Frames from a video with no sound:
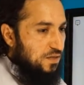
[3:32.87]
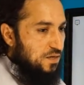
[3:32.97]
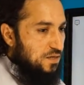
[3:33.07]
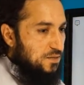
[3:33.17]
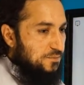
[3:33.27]

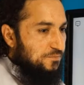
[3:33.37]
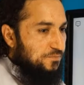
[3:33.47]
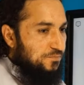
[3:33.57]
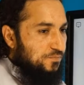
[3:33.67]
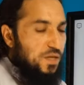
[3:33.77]

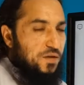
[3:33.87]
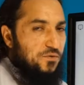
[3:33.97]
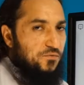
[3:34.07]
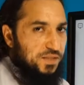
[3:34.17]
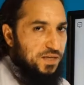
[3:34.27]

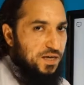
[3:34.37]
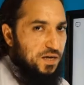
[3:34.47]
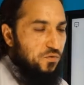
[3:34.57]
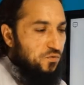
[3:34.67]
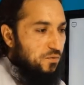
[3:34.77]

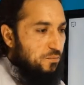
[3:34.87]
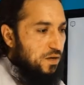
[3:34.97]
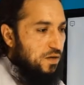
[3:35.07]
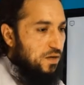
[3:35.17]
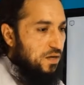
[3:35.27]
fatha or
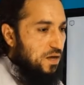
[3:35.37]
dhamma,